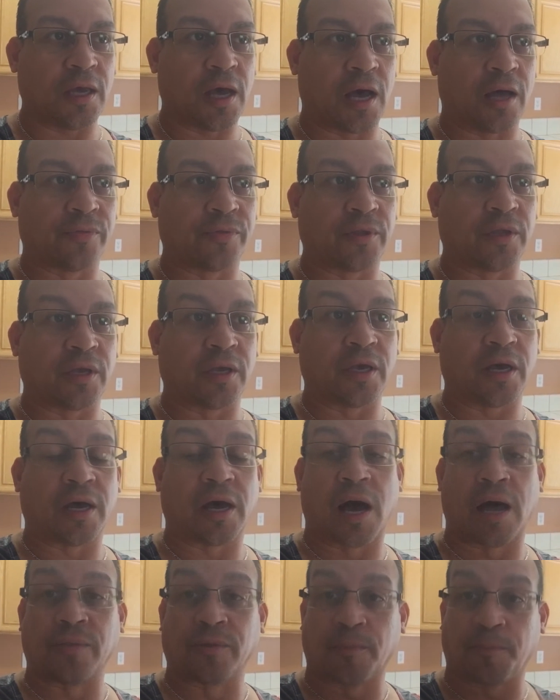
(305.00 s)
on
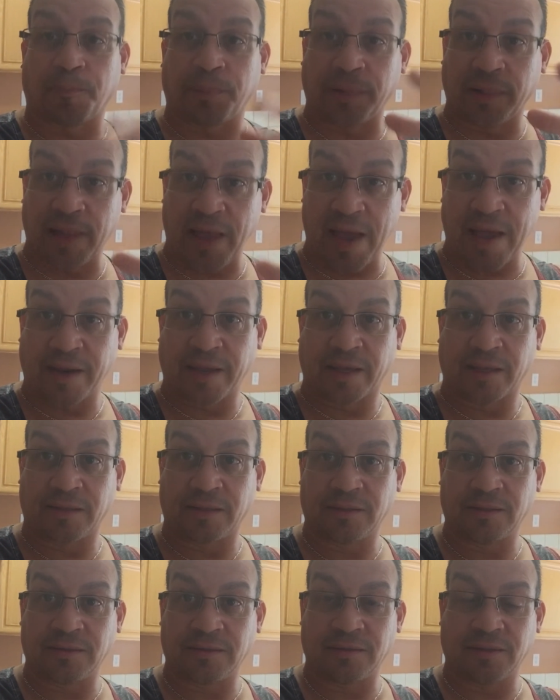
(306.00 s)
the planet
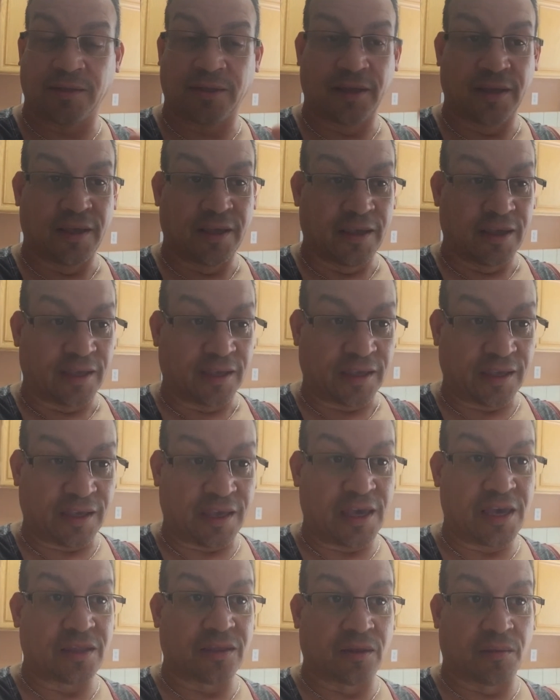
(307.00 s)

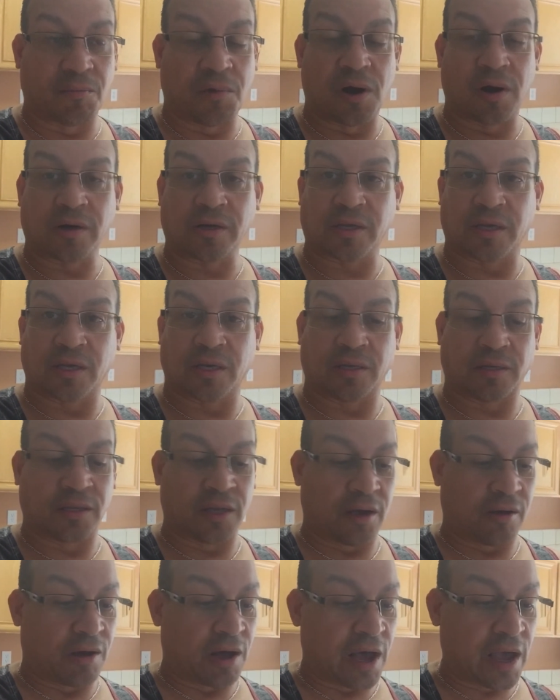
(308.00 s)
in the market.
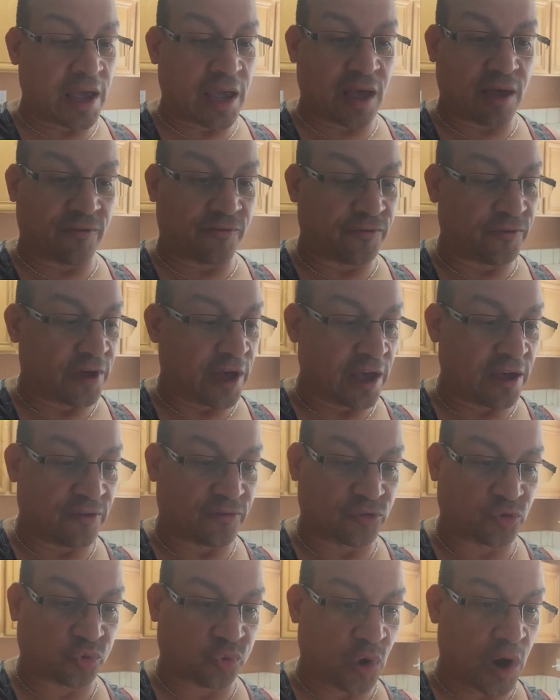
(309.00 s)
Now, I
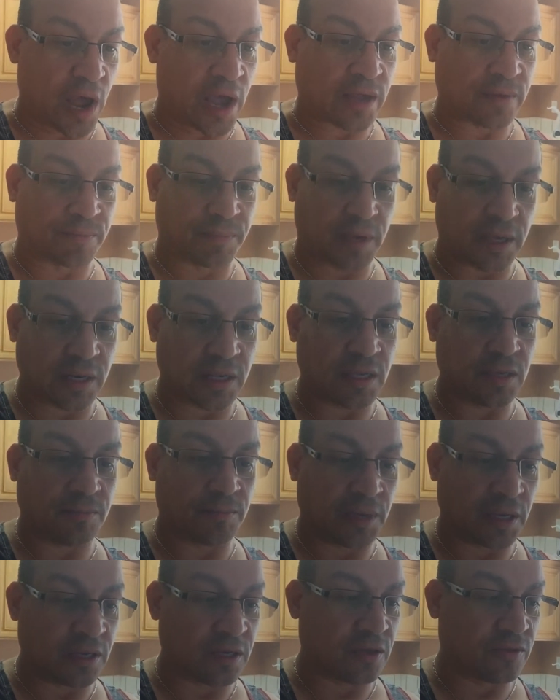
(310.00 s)
have tried many
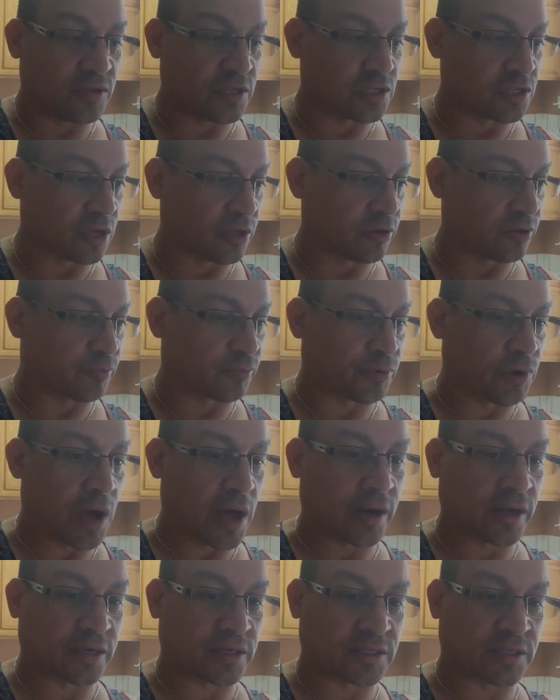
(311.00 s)
of these other
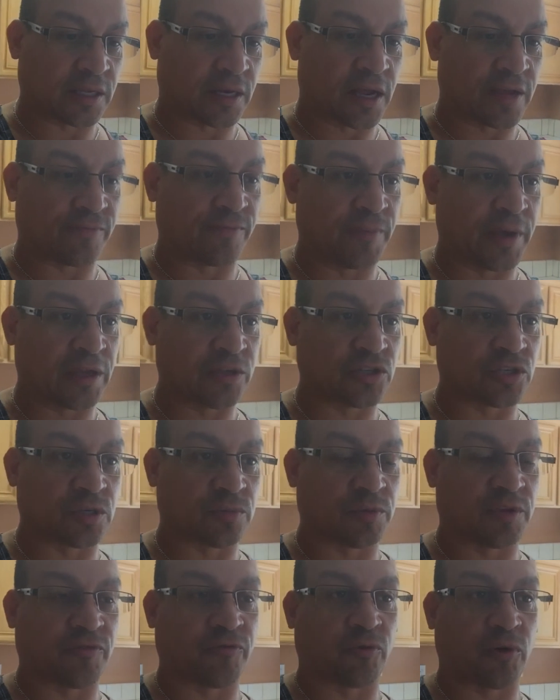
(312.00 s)
products that I've
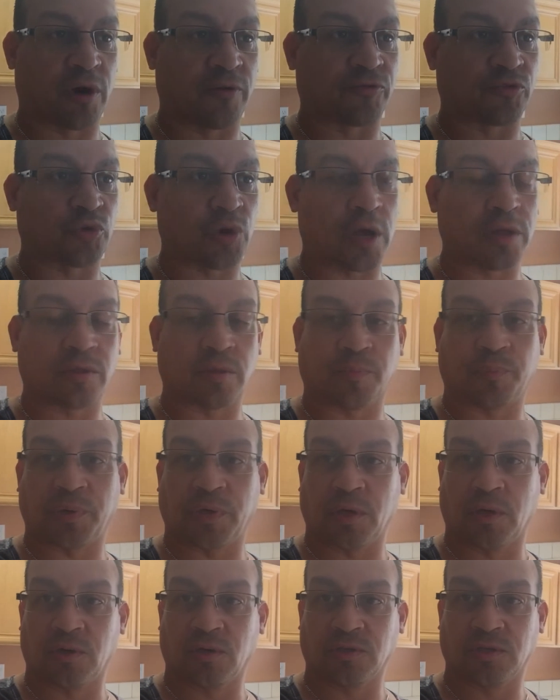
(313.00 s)
mentioned before. I've tried the
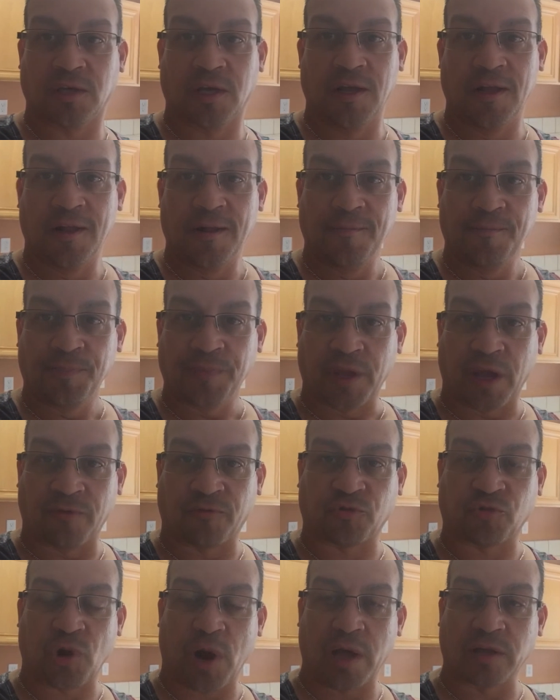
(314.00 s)
pills,
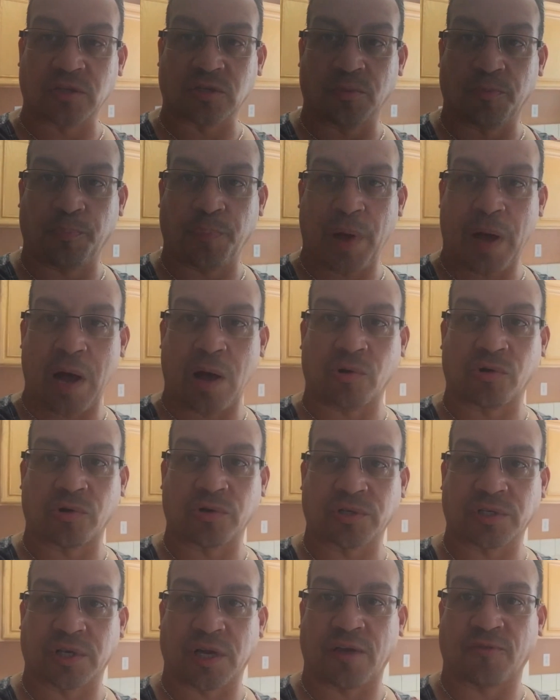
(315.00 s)
I've tried some
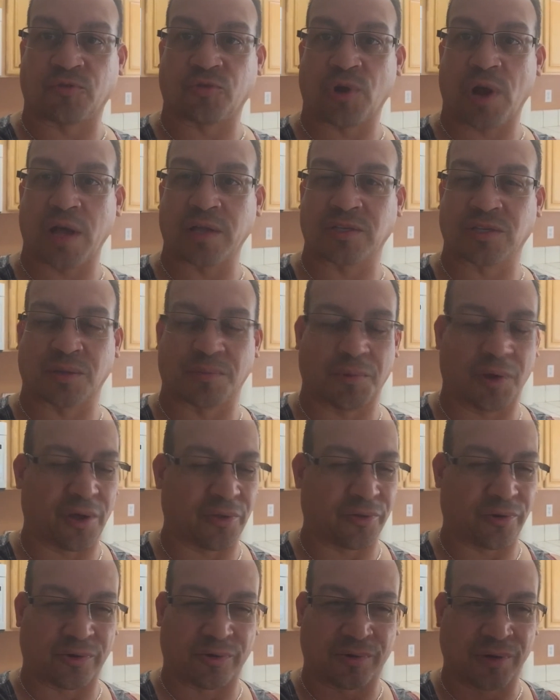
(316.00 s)
powders, and I've tried some
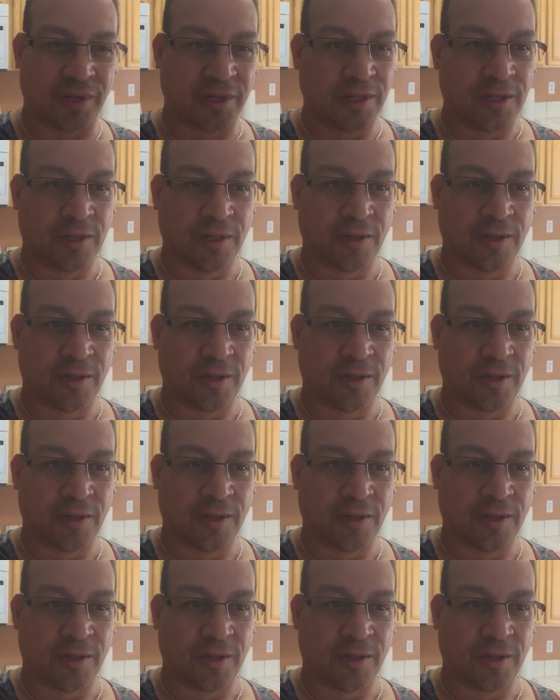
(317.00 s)
other